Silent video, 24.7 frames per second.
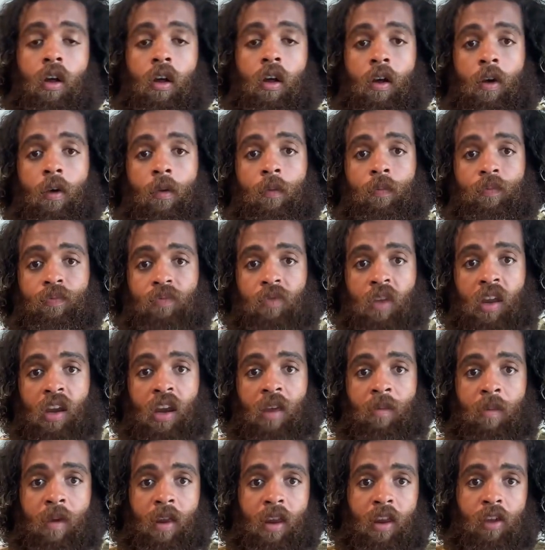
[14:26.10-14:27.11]
um, and
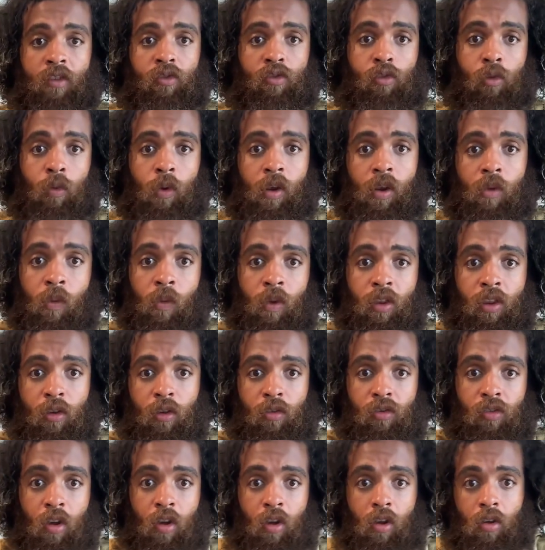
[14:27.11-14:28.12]
they made history with
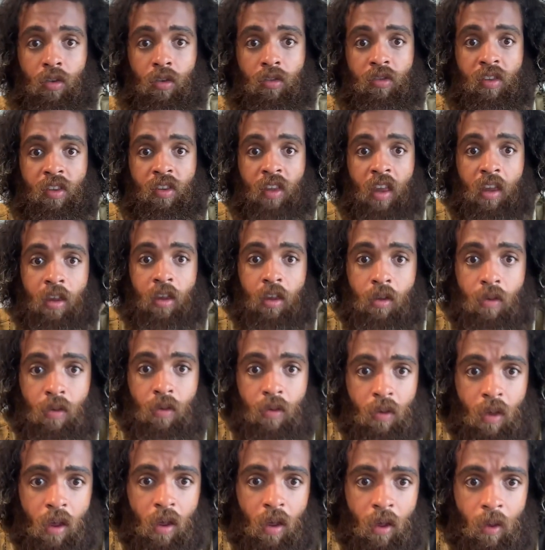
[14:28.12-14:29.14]
their songs. Thank
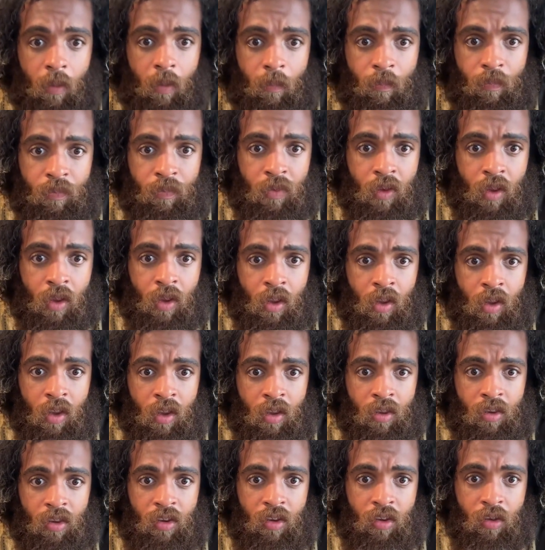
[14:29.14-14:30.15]
you um,
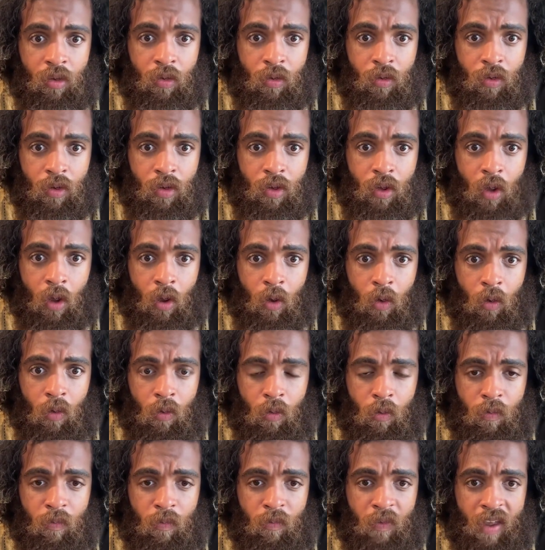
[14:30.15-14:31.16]
to
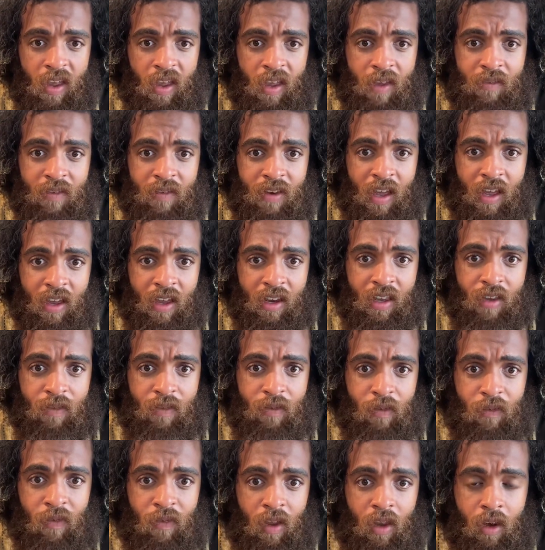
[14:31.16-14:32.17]
Yo Fave Daddy
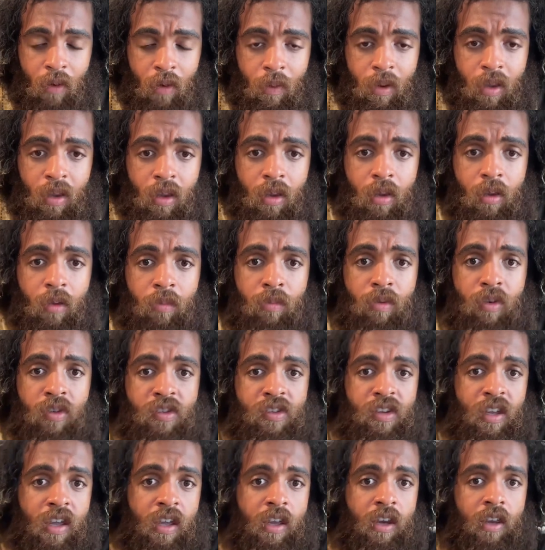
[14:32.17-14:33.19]
for following.
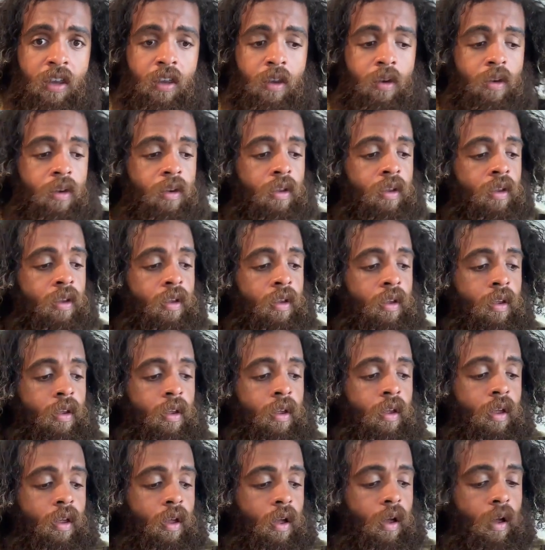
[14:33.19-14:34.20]
Appreciate it.
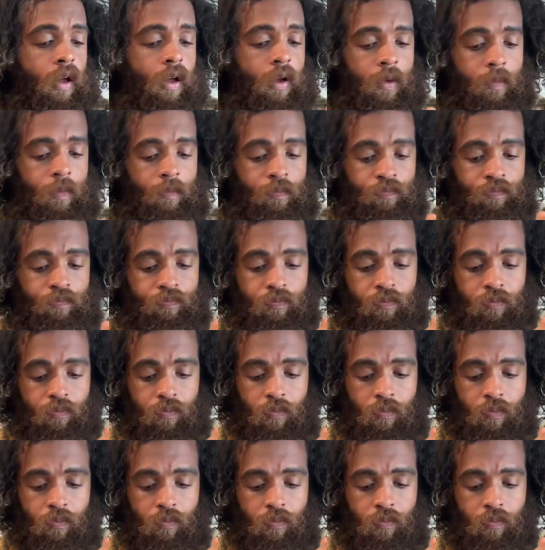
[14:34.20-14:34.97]
Um,